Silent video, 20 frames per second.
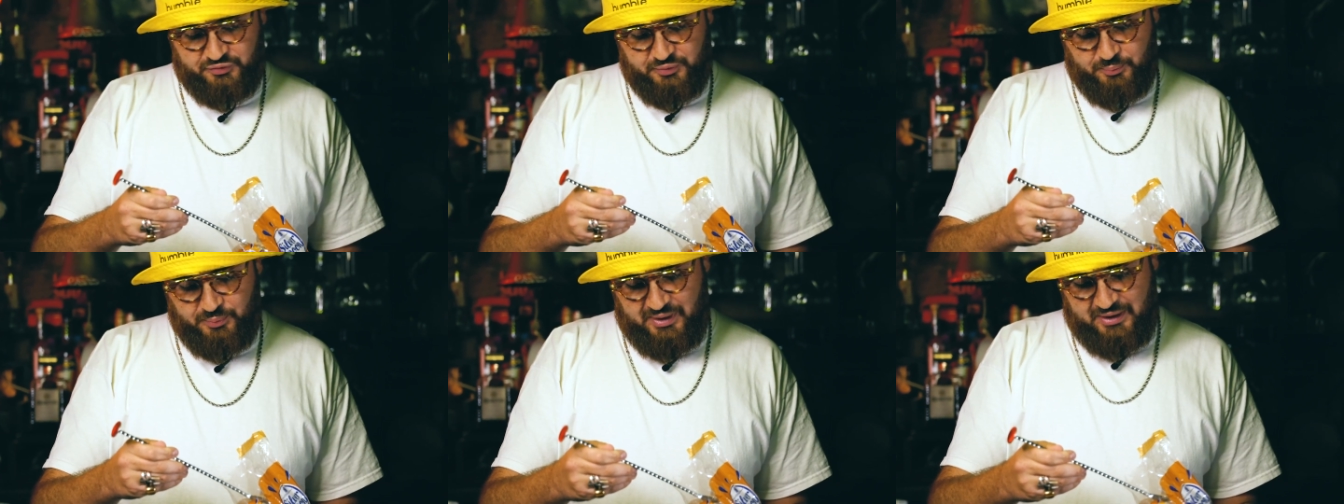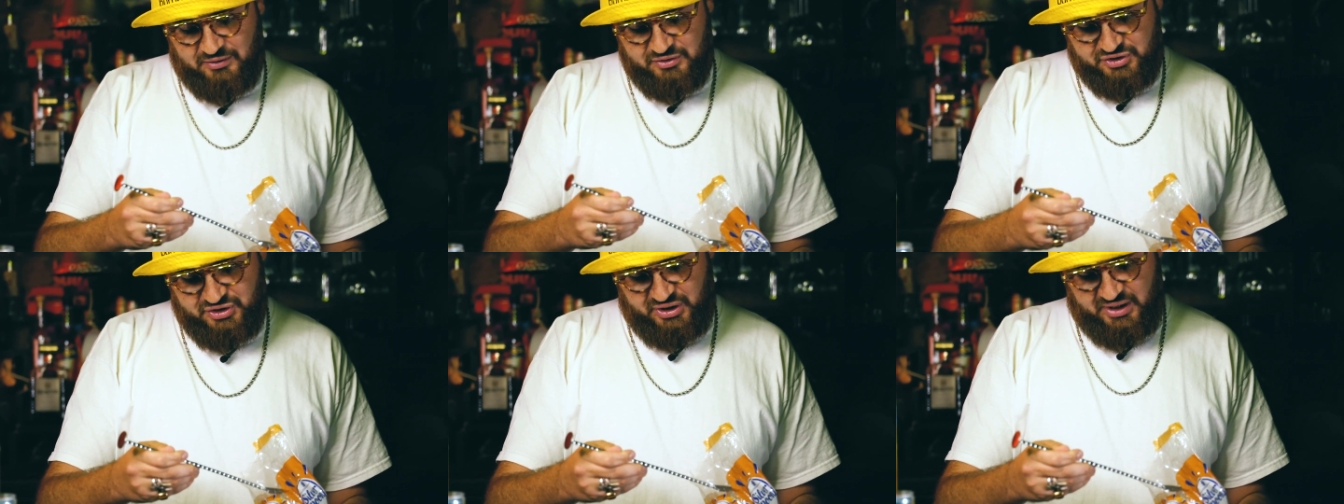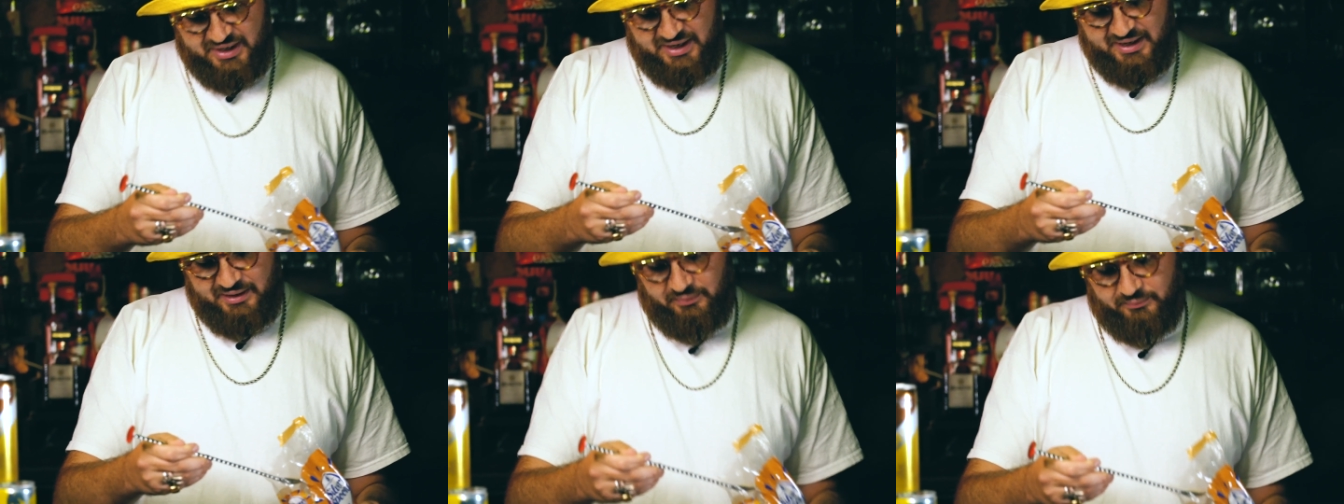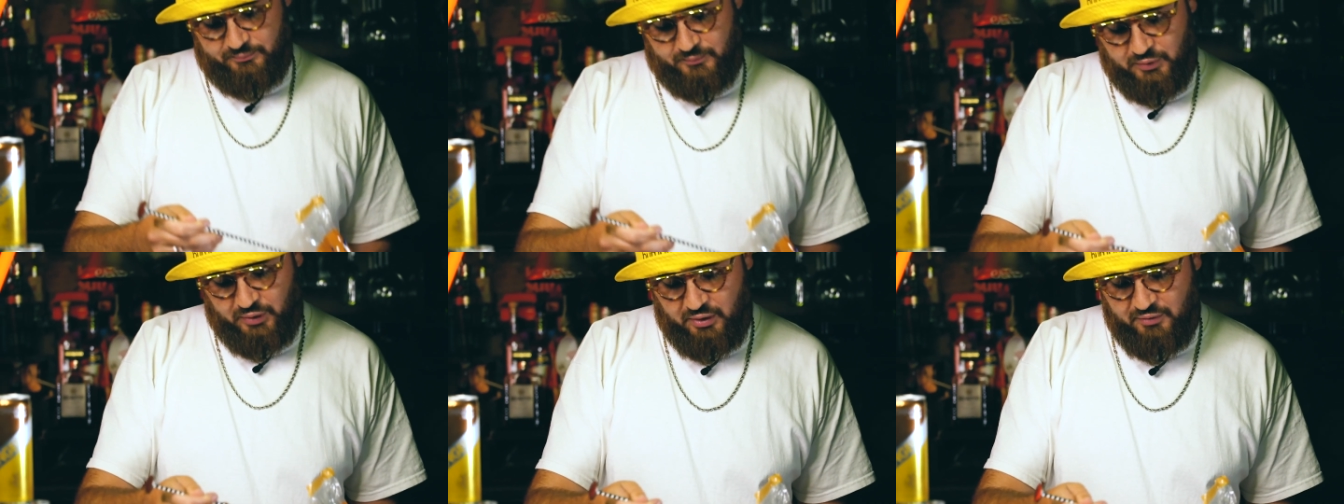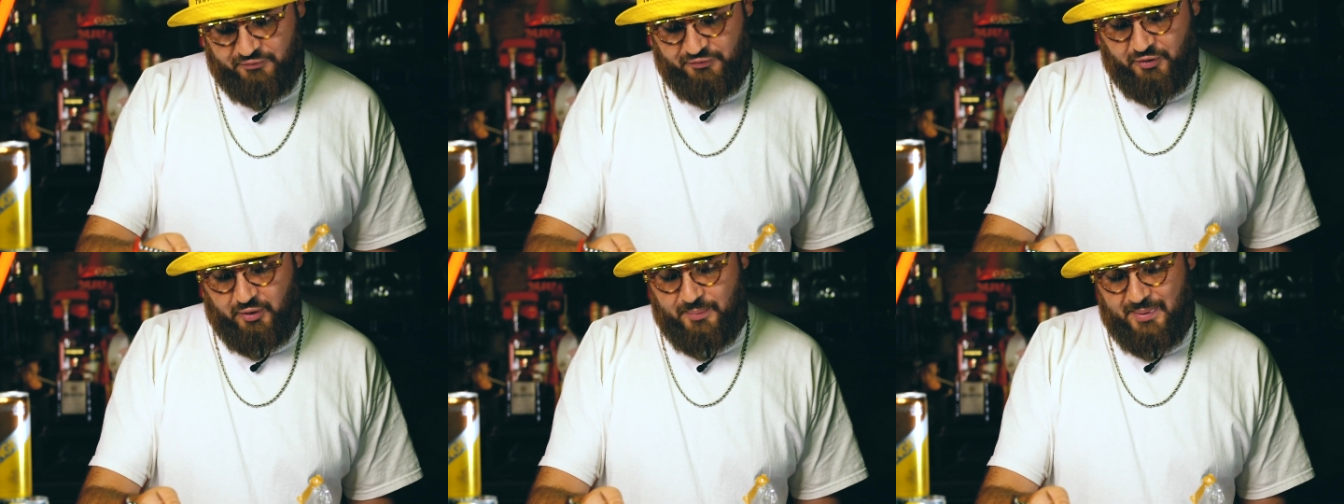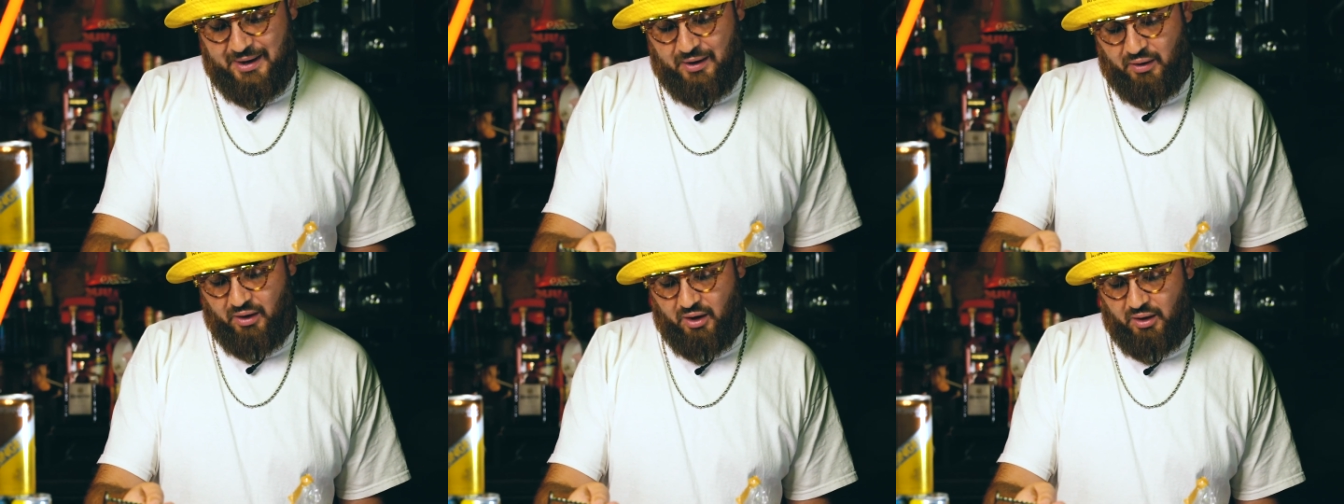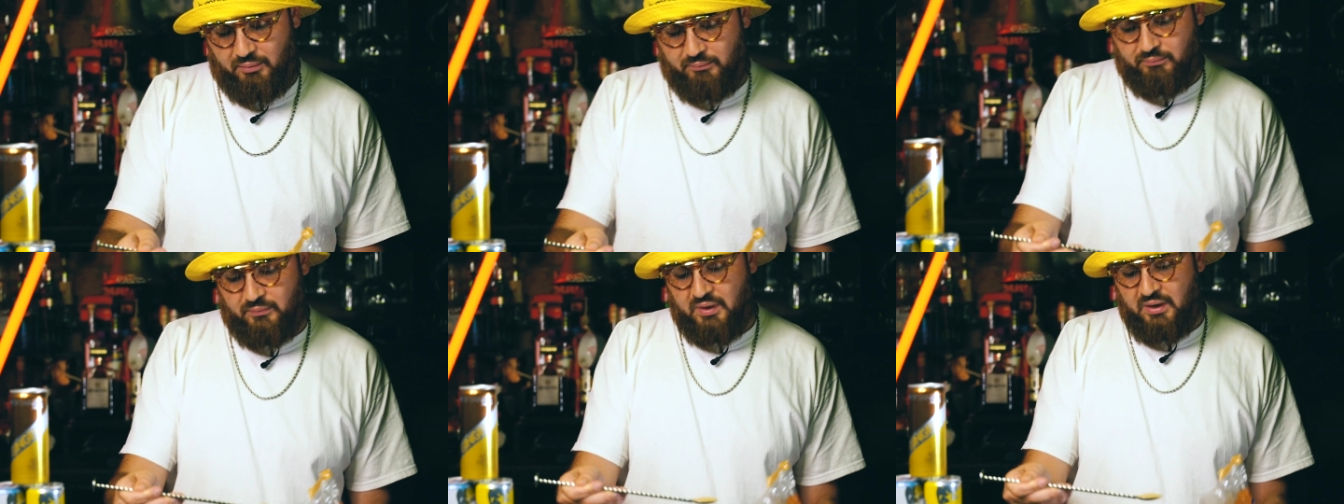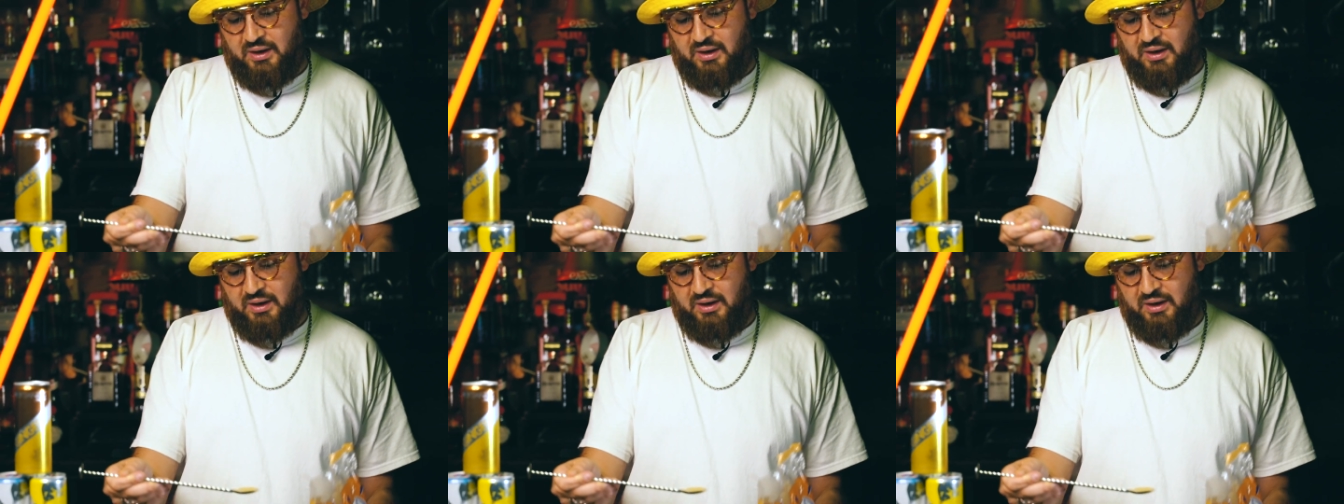some brown sugar here. I'm going for about